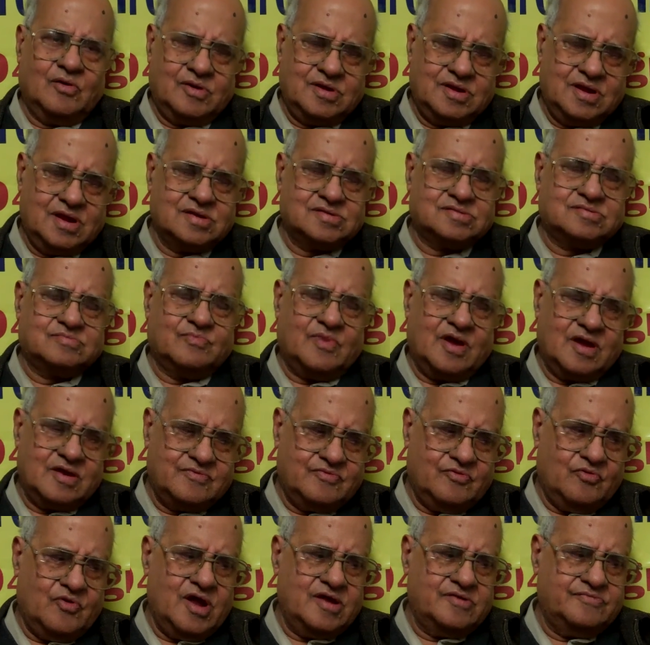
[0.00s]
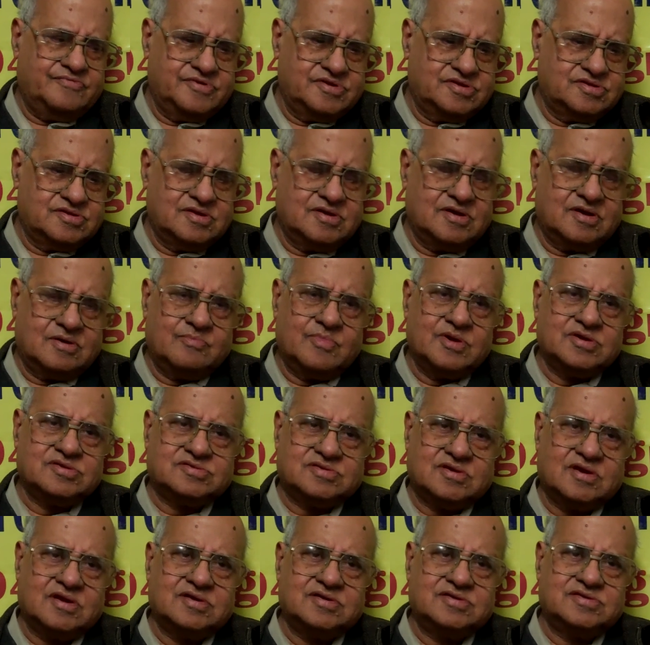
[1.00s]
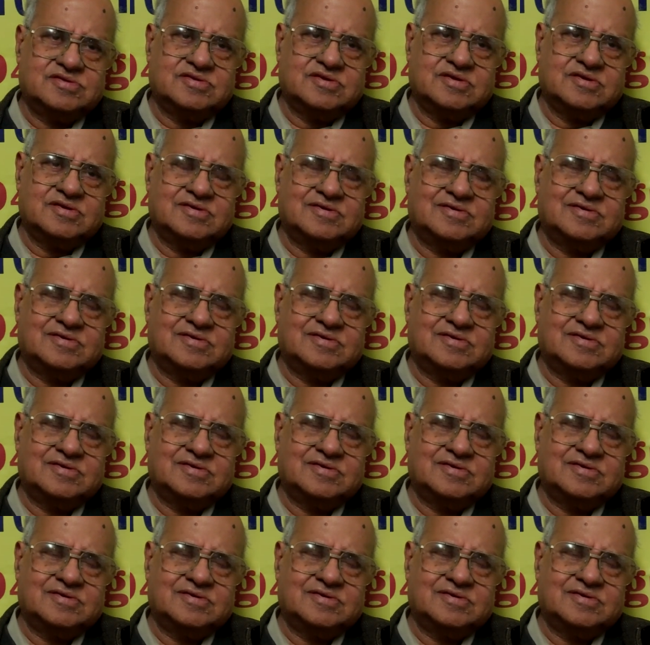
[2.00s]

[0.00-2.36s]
Oh yes, my wife is here, my son is here.